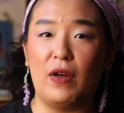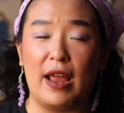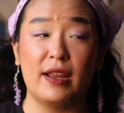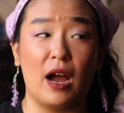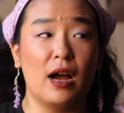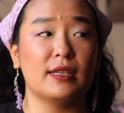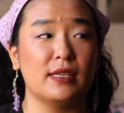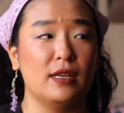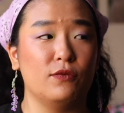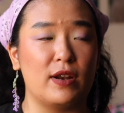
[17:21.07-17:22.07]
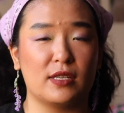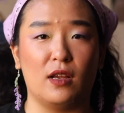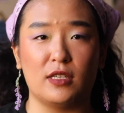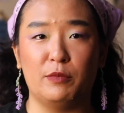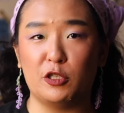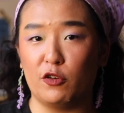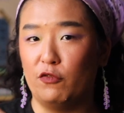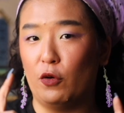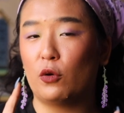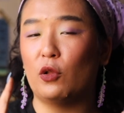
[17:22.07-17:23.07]
I got Renaissance a bunch of
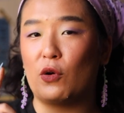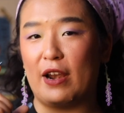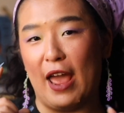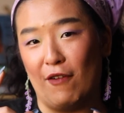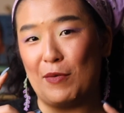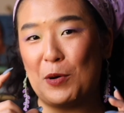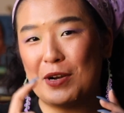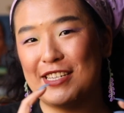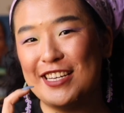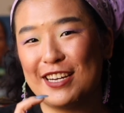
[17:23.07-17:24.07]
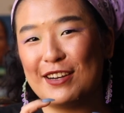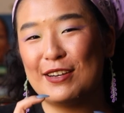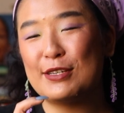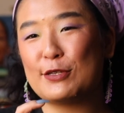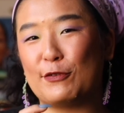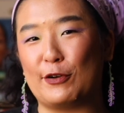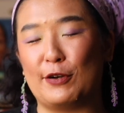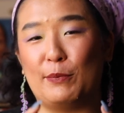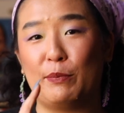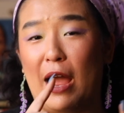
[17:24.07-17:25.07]
Folklore and Evermore stickers
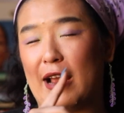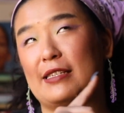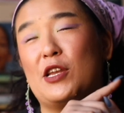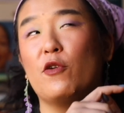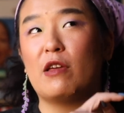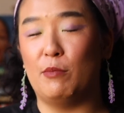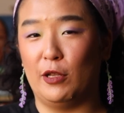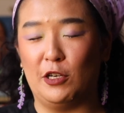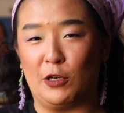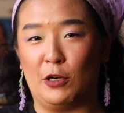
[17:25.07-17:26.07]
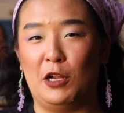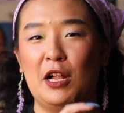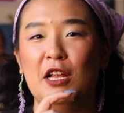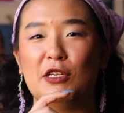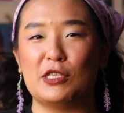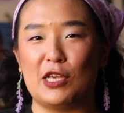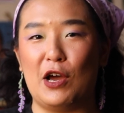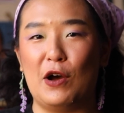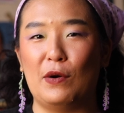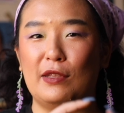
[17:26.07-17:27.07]
because I know they bullet journal.
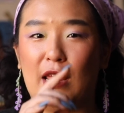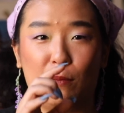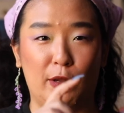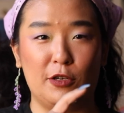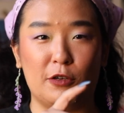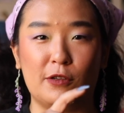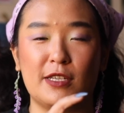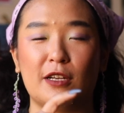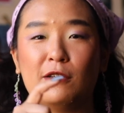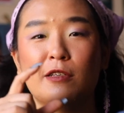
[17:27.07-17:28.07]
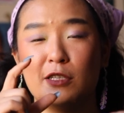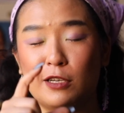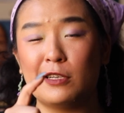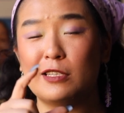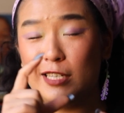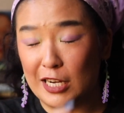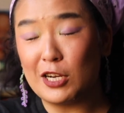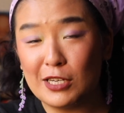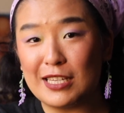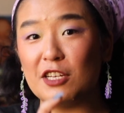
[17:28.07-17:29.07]
So, like, bullet journal
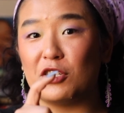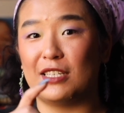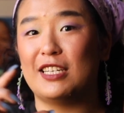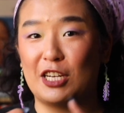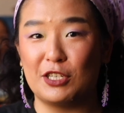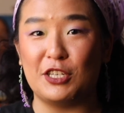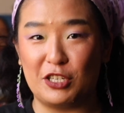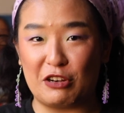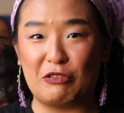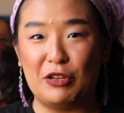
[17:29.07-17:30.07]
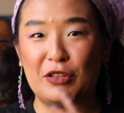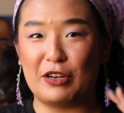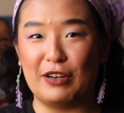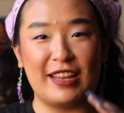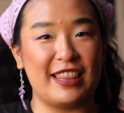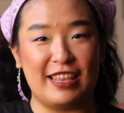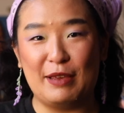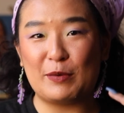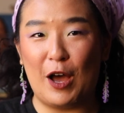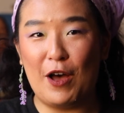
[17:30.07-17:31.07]
stickers and just stickers in general that are, like,
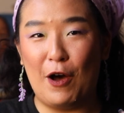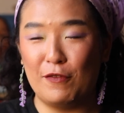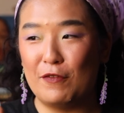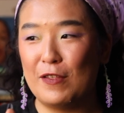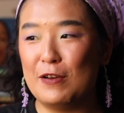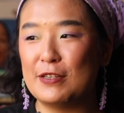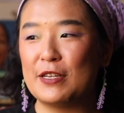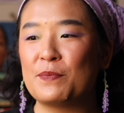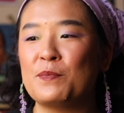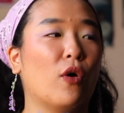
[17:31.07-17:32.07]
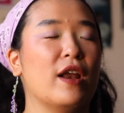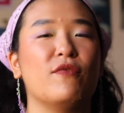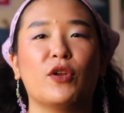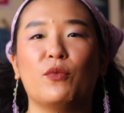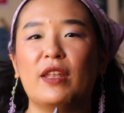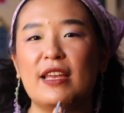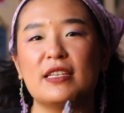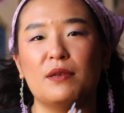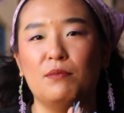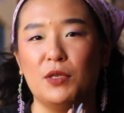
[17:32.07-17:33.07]
themed off of those. Or if they're really
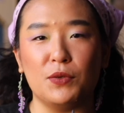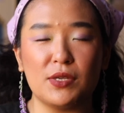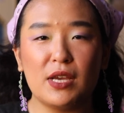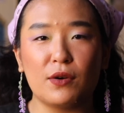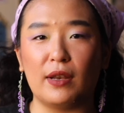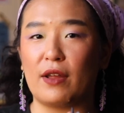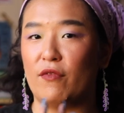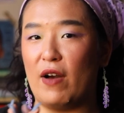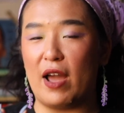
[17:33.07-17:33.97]
into music or, like,